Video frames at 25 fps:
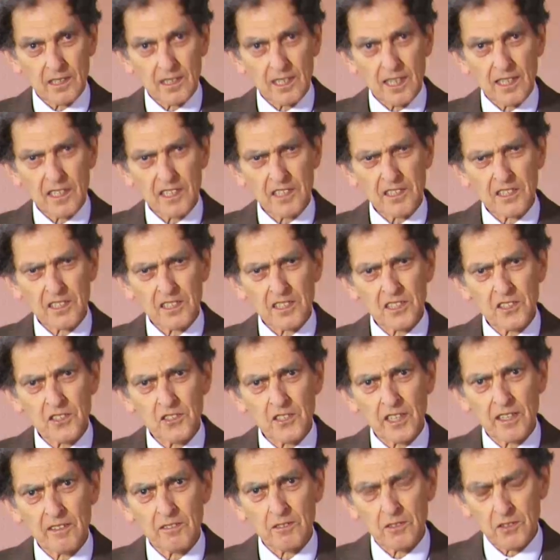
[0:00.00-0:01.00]
Nations
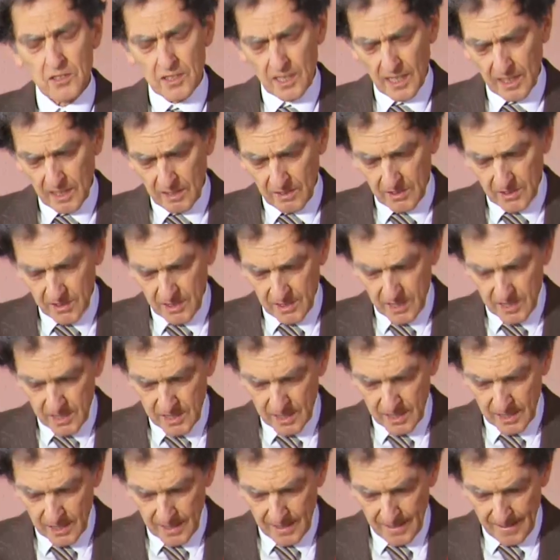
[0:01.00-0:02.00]
General Secretary,
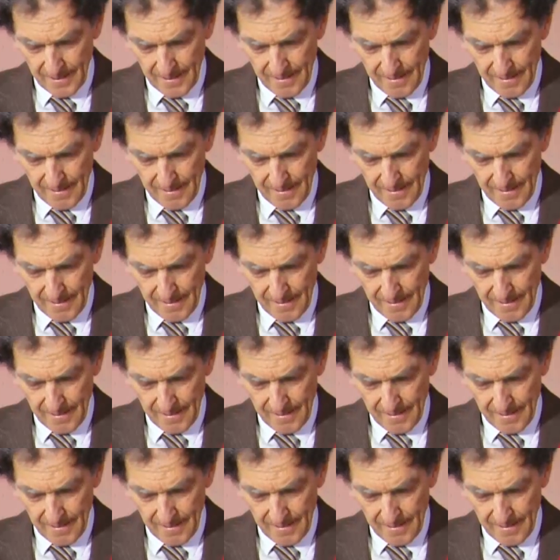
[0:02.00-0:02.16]
said,